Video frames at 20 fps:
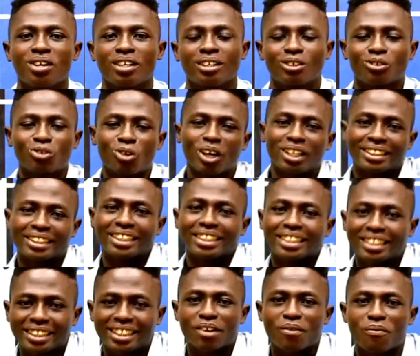
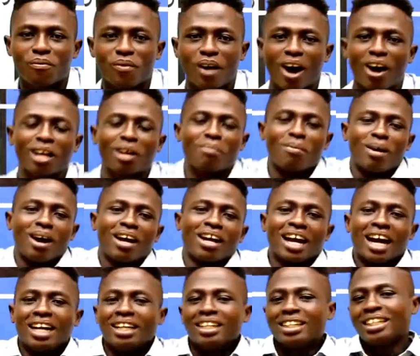Nonsense na fine da mayana.
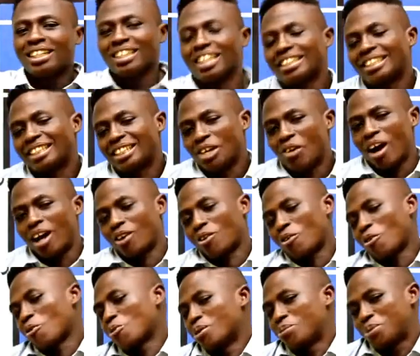It's no one who
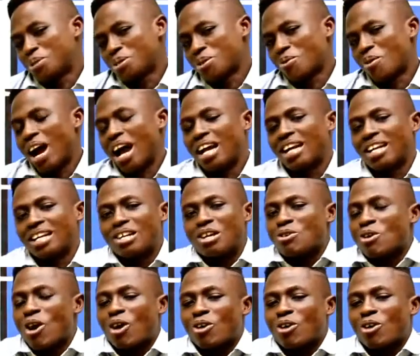rips and why did no.